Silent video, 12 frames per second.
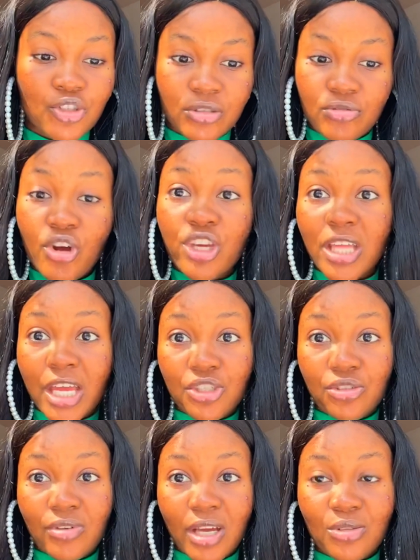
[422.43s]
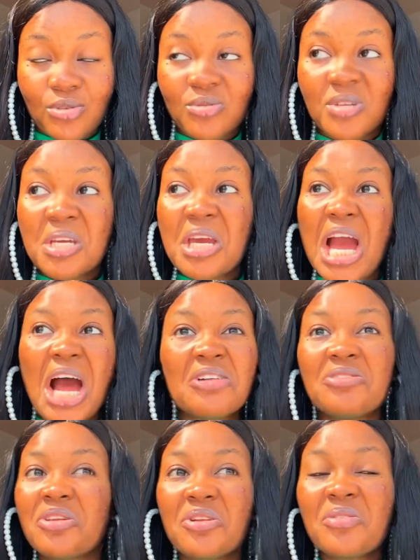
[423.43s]
You know in Nigeria too,
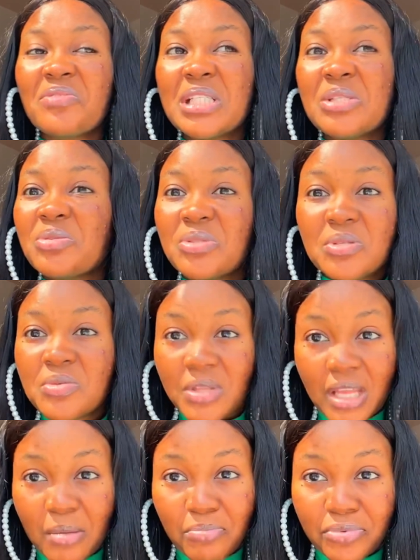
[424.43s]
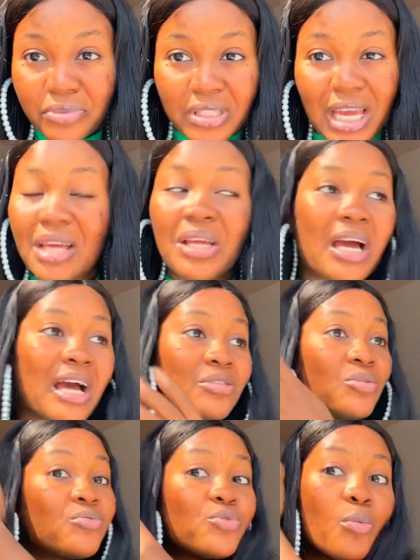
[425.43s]
they don't really do this one abroad. I
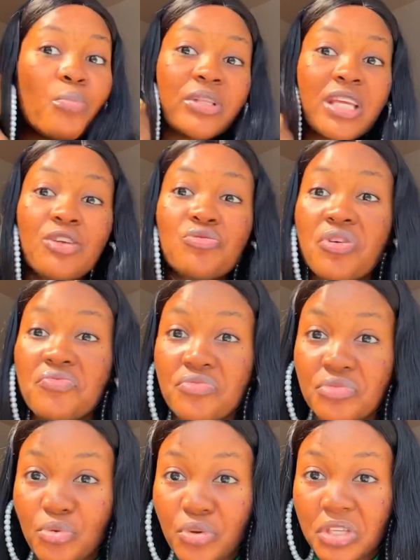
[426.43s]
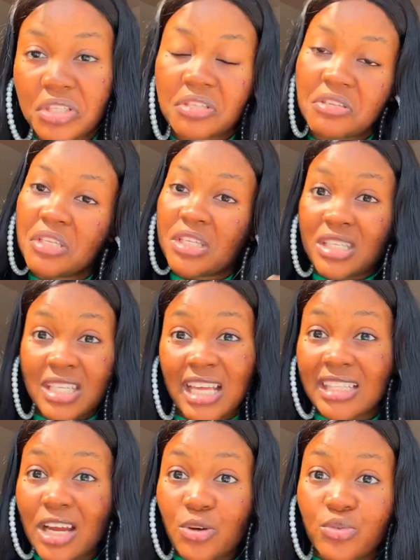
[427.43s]
don't know, but then you know if you know it's
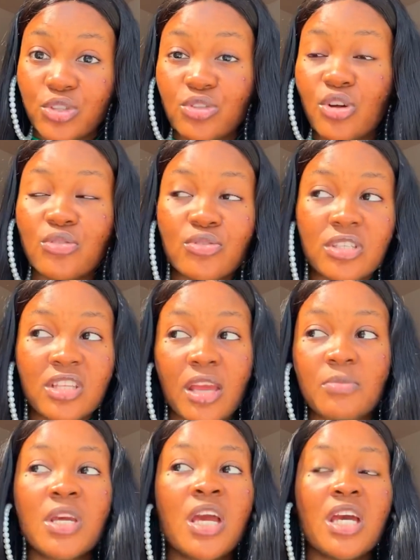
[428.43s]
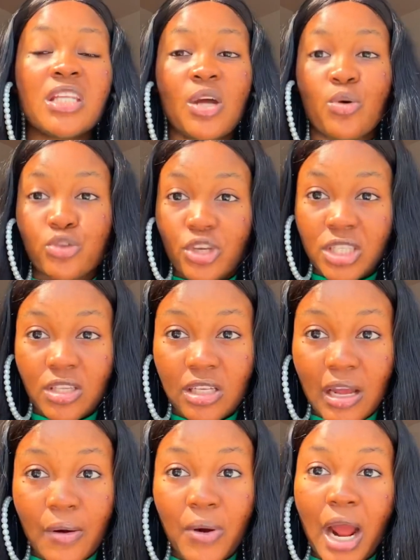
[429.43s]
under good. You know those times that will just turn
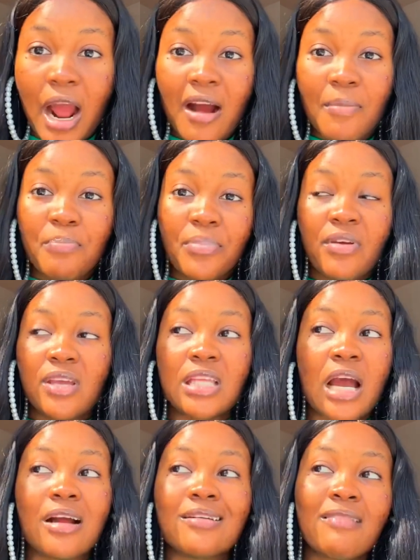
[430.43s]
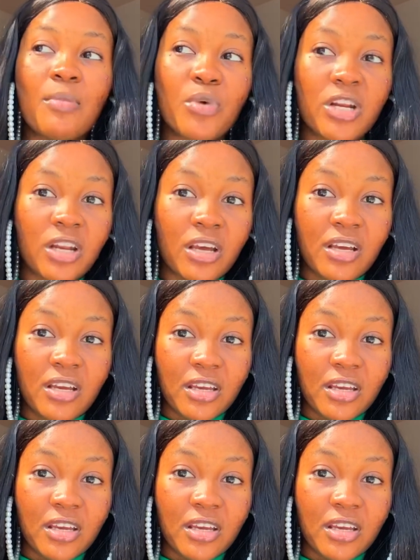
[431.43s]
our parent, our grandmother.